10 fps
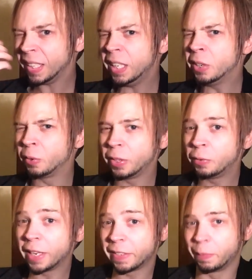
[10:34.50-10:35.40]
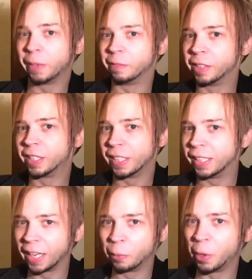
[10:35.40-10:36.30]
you know, you guys have probably
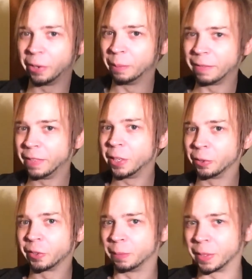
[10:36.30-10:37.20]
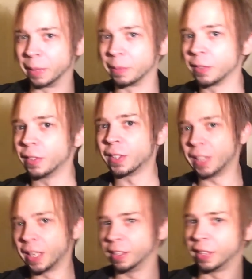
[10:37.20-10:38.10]
seen it. I wear it in my videos sometimes. It's
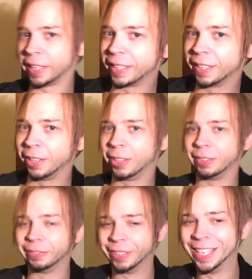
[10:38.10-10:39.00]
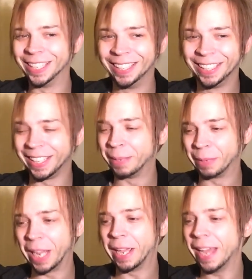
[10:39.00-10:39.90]
not like a thing,
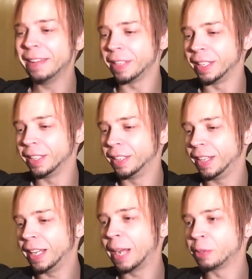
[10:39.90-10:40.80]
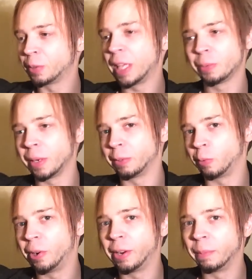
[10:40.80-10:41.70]
but I have it, and that's what I was
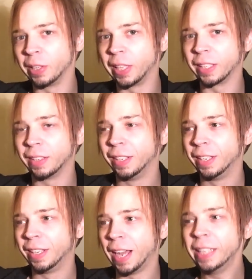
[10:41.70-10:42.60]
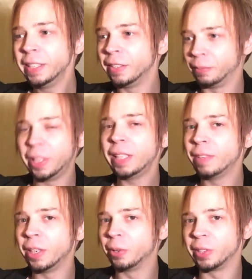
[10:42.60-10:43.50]
wearing. But like, I didn't really
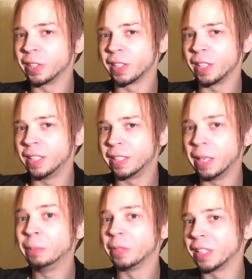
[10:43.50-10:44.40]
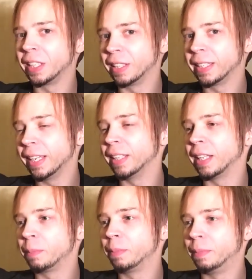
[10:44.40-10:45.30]
even notice. And Tom was saying like, yeah,
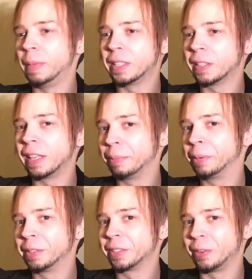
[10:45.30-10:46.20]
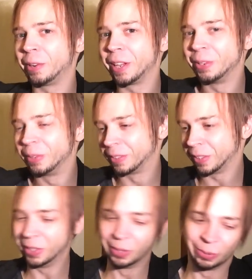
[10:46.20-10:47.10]
like basically everybody was staring at you, and I was
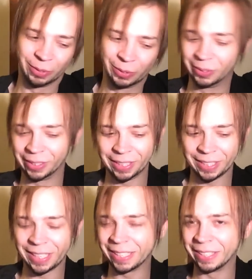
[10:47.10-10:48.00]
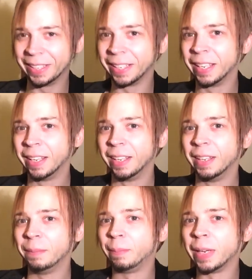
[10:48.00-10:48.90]
like, oh, well, I guess that's the thing.
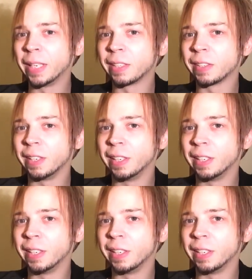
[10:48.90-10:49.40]
But